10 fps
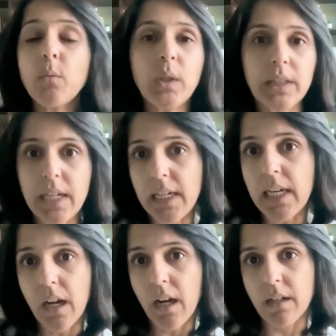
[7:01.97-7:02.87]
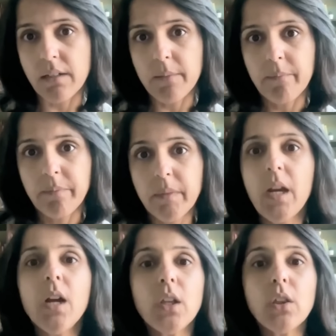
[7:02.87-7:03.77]
with leaky gut,
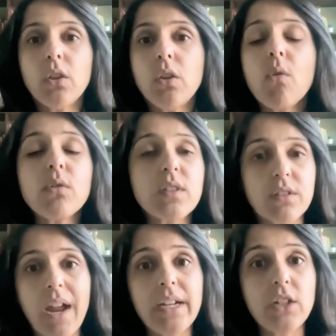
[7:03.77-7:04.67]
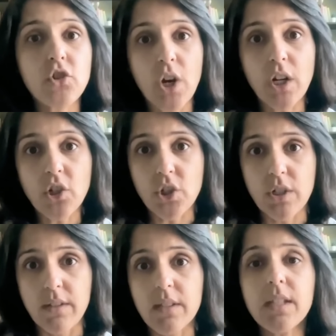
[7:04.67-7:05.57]
those tight
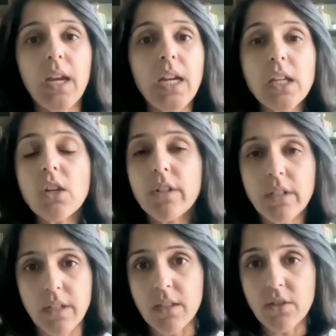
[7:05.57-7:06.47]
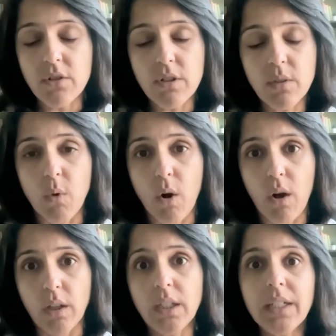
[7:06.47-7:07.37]
junctions in your intestinal
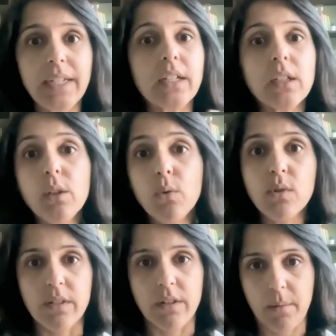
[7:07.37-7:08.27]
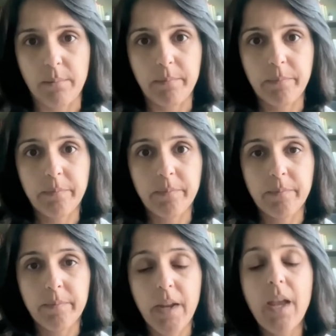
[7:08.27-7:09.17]
wall get loosened up.
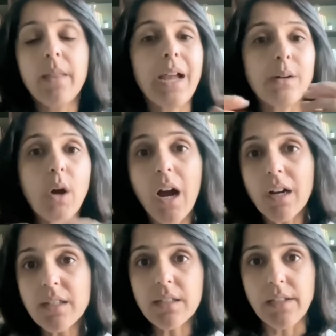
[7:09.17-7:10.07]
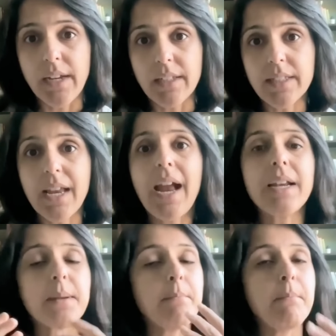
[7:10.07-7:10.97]
Now, oxalates
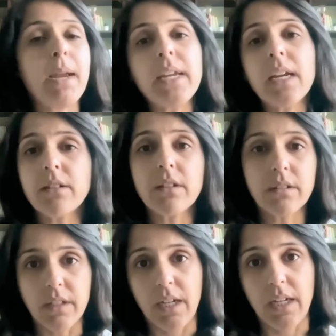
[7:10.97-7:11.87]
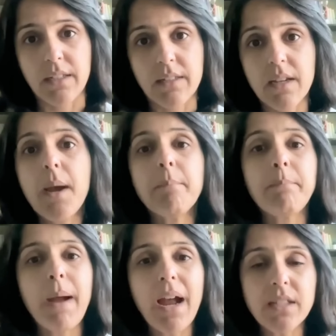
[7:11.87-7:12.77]
and many other things
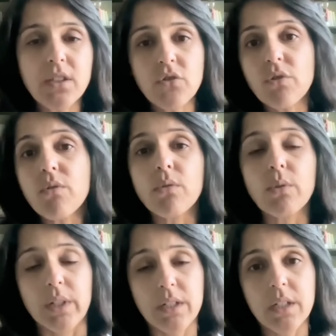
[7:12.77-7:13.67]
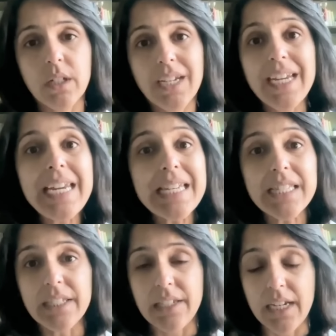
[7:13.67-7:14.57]
pass through it
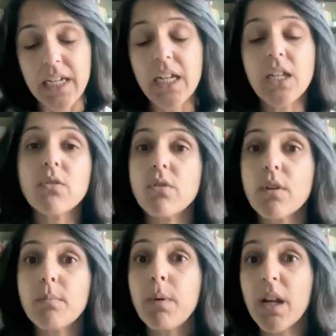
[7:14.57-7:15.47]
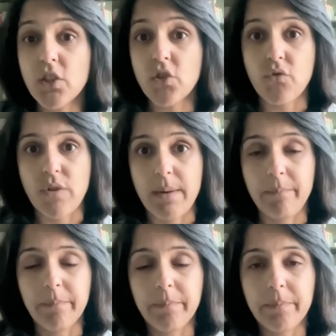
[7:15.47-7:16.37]
easily into your bloodstream.